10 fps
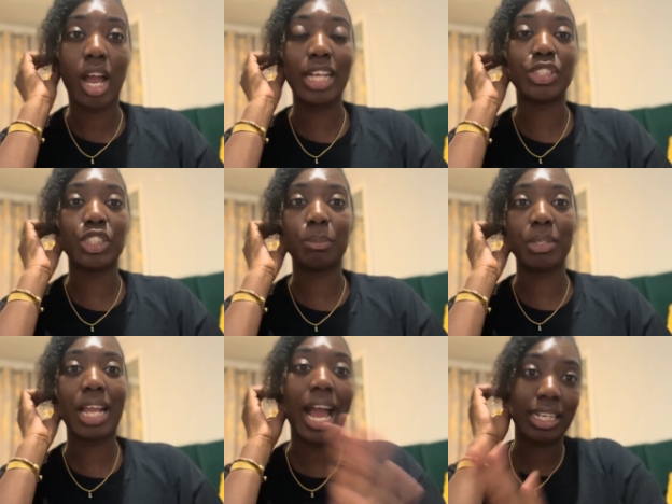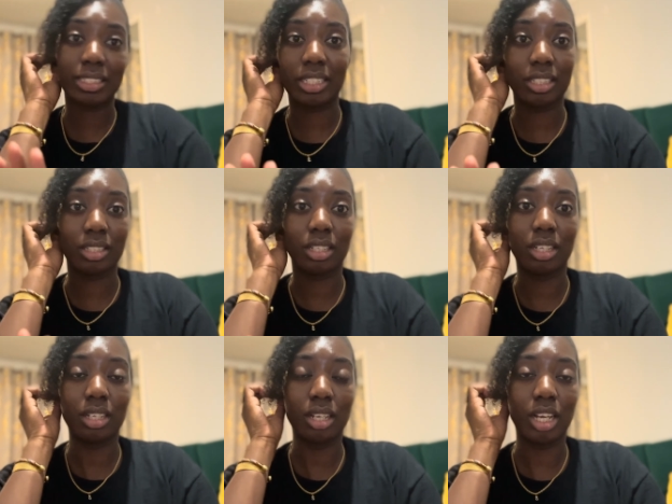I'd just been acting.
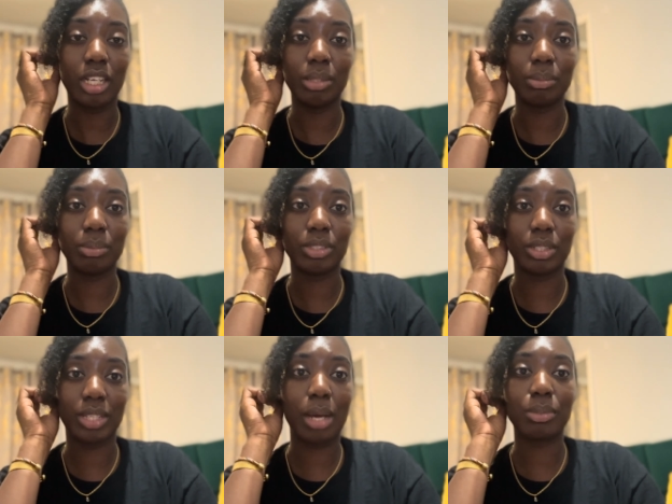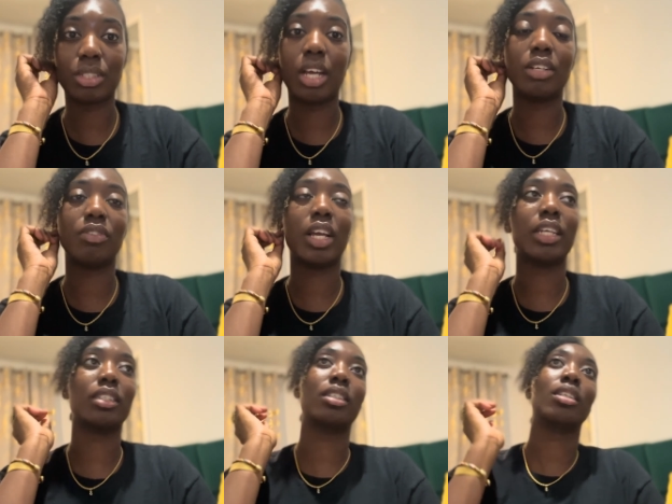So that was kind of
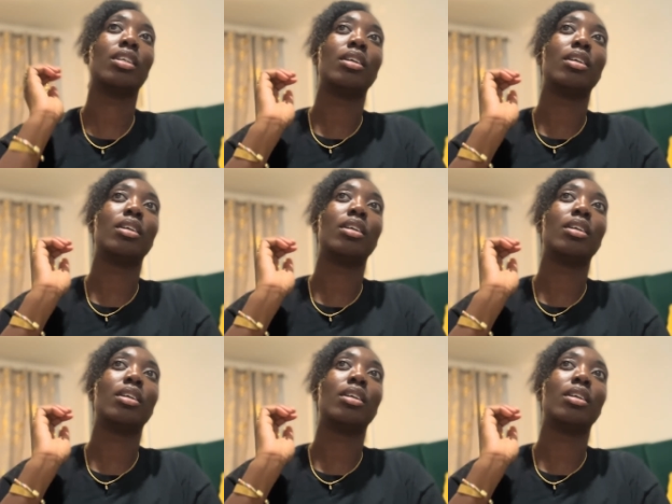like